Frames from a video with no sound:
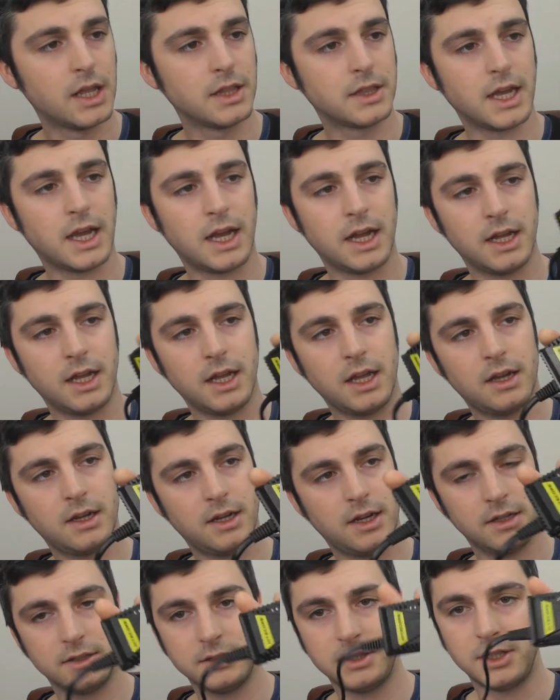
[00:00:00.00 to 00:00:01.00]
that,
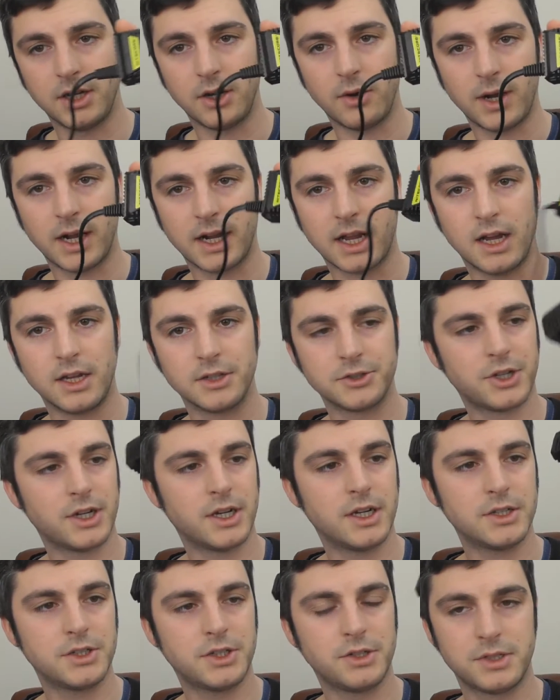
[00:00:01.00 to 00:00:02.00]
you know, I can't
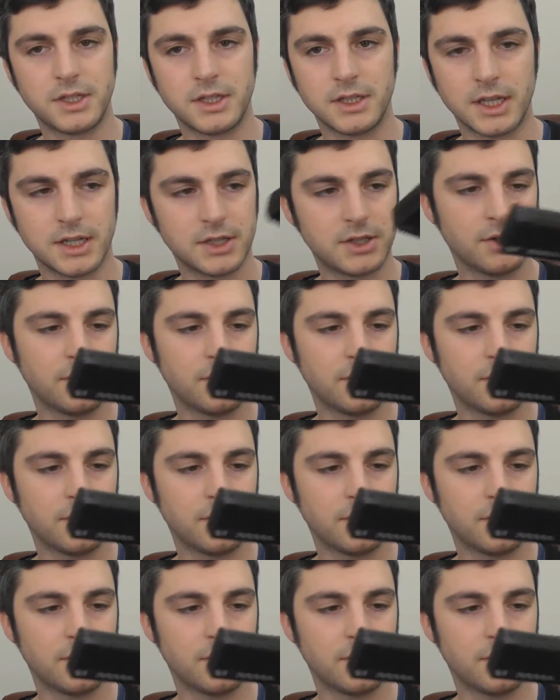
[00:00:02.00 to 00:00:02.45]
charge using this.